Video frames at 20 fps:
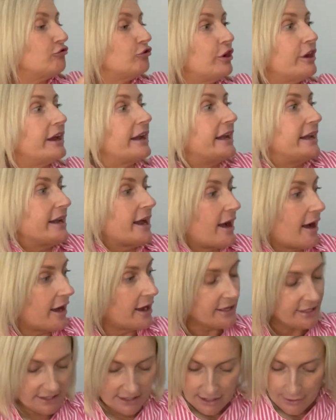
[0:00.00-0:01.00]
really
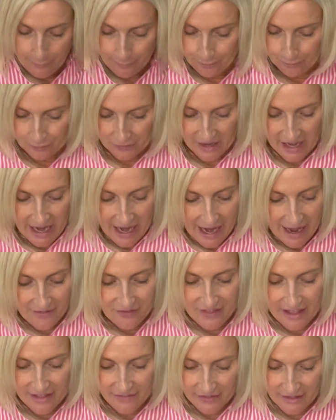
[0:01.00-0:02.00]
nice.
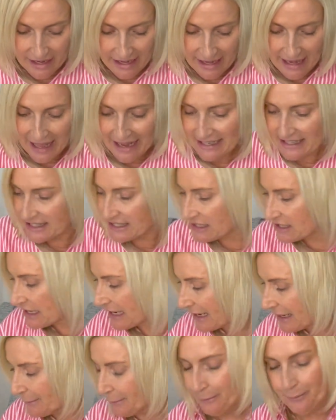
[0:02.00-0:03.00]
And then the last
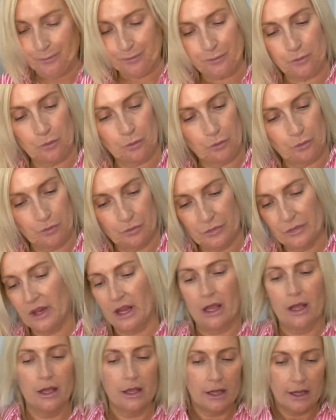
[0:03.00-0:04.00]
thing
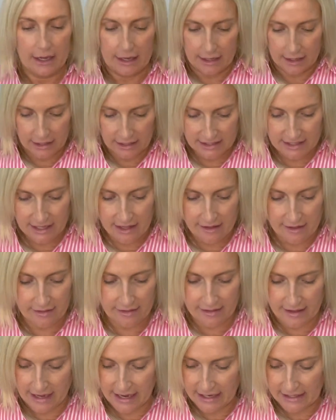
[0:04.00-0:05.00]
is
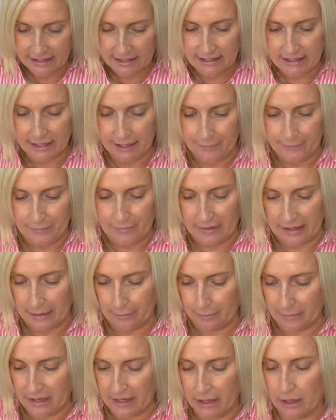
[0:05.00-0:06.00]
this.
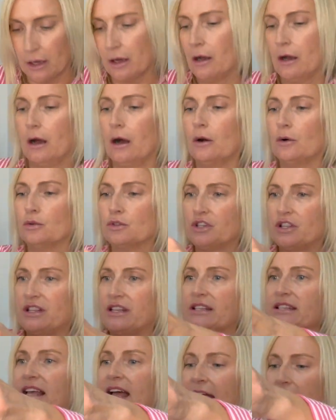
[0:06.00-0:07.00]
Let me hold
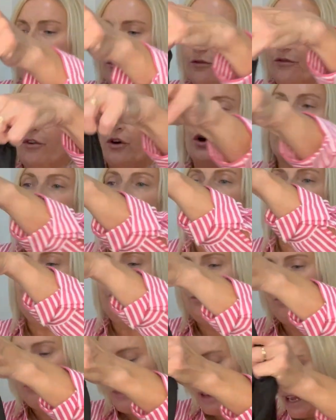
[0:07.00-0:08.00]
this out for
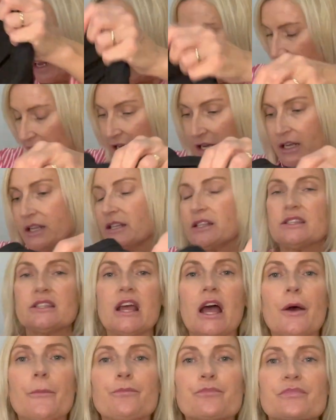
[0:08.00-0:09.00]
you.
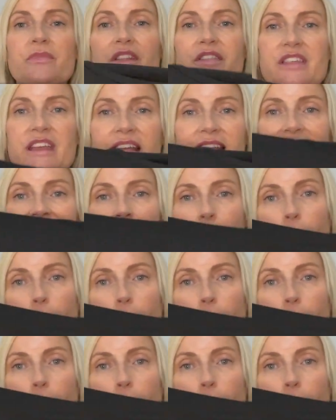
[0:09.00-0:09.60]
So this,